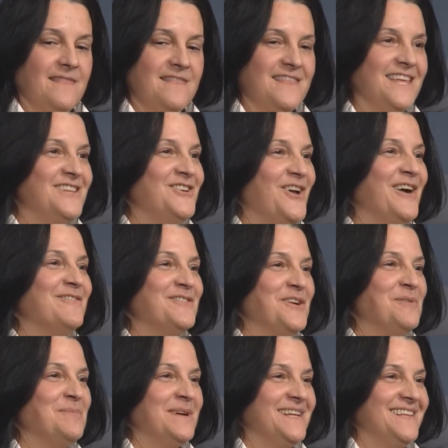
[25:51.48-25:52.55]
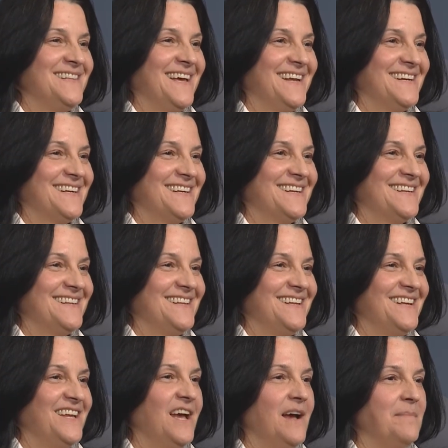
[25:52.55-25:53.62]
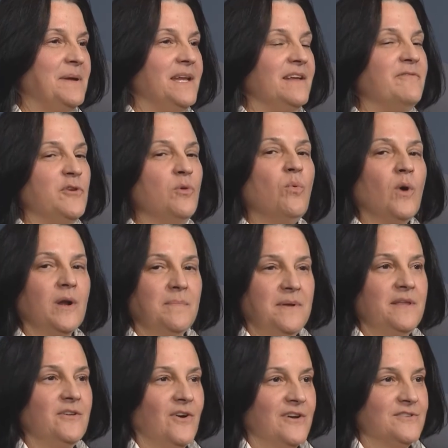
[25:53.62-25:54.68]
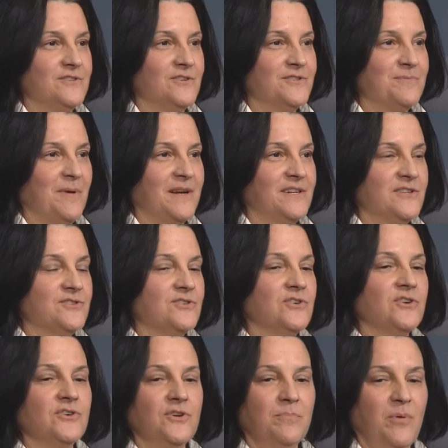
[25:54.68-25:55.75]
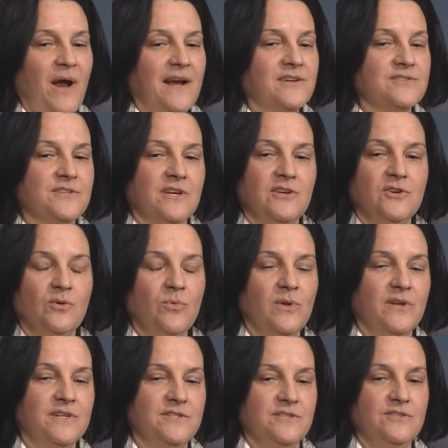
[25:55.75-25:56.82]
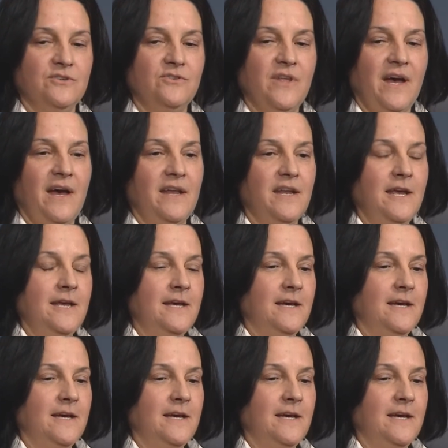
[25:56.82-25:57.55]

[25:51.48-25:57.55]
then you have nobody that, if you want to be there as a nurse practitioner and you're practicing and you're willing to do that,